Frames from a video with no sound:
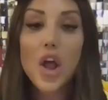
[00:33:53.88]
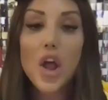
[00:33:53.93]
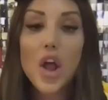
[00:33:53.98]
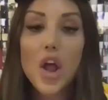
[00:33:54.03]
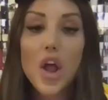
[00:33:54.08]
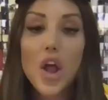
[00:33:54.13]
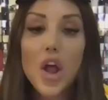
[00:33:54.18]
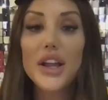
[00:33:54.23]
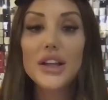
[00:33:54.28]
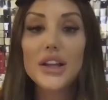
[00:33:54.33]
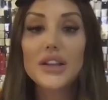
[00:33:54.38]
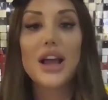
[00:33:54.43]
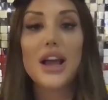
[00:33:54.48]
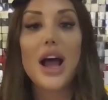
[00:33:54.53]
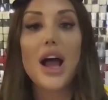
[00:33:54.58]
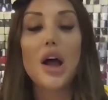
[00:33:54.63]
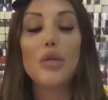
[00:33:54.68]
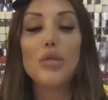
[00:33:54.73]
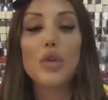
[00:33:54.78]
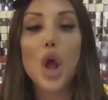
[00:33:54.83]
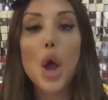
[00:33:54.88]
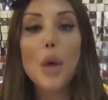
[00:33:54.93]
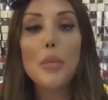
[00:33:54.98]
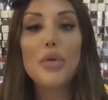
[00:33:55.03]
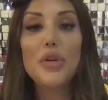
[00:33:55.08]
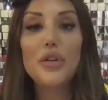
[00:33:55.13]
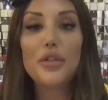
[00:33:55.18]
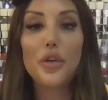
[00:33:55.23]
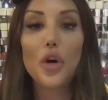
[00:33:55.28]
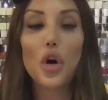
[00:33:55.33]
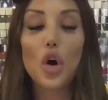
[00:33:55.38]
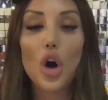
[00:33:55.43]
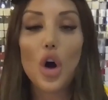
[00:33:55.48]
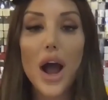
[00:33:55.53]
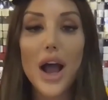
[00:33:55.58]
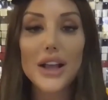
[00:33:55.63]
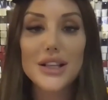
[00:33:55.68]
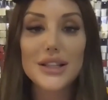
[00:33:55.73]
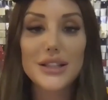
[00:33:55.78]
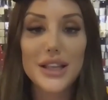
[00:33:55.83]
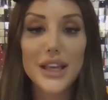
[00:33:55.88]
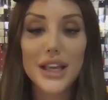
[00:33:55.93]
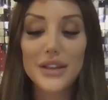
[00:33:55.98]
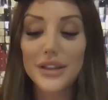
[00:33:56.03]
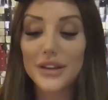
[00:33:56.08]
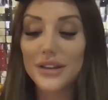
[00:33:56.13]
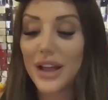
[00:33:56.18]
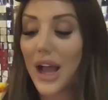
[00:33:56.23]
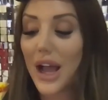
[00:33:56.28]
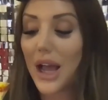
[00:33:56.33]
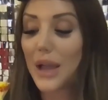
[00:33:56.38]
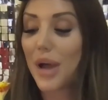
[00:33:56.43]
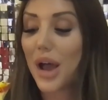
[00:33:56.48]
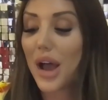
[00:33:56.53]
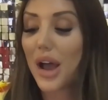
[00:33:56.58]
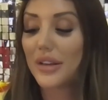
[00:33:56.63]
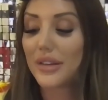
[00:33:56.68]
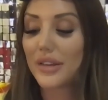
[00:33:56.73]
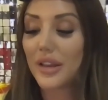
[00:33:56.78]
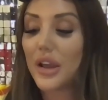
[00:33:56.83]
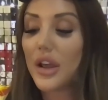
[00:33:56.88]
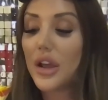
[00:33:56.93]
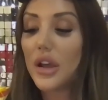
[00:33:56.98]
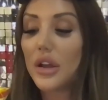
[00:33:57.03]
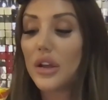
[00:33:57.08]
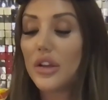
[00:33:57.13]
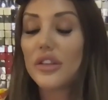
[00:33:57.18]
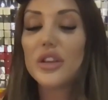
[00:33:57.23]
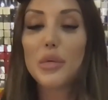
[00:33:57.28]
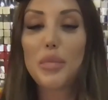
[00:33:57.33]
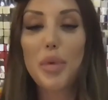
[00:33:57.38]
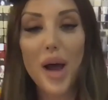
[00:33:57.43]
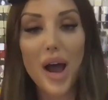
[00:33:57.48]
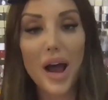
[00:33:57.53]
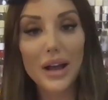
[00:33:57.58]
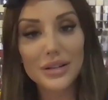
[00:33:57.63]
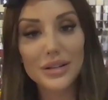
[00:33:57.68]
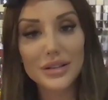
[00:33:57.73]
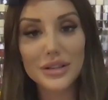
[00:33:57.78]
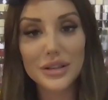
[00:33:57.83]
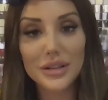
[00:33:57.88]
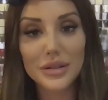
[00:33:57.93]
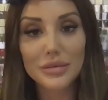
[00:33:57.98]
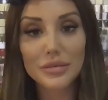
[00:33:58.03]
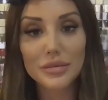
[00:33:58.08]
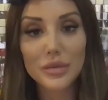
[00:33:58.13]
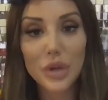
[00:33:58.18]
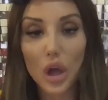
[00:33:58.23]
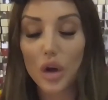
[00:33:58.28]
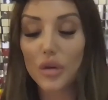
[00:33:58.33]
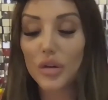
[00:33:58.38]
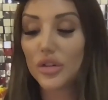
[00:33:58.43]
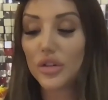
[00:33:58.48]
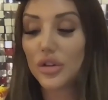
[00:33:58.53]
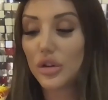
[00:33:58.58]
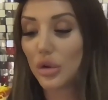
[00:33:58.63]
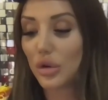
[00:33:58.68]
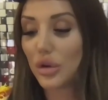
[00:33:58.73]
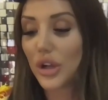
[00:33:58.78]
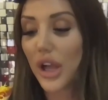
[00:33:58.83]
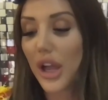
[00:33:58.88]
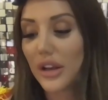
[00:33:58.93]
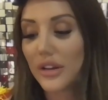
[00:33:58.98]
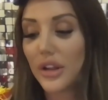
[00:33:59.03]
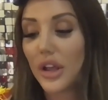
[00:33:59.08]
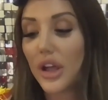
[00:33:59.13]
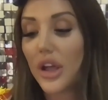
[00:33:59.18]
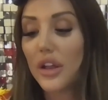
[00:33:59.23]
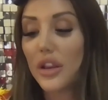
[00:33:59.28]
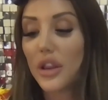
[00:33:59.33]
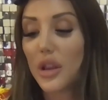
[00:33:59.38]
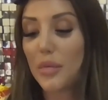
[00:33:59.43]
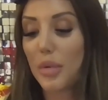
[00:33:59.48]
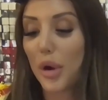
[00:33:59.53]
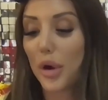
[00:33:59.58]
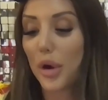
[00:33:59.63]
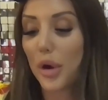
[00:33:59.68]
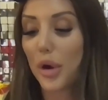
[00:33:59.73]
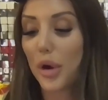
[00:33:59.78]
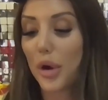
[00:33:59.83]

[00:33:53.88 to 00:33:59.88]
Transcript: Write it down before I say the time has surpassed, or else you don't get the point.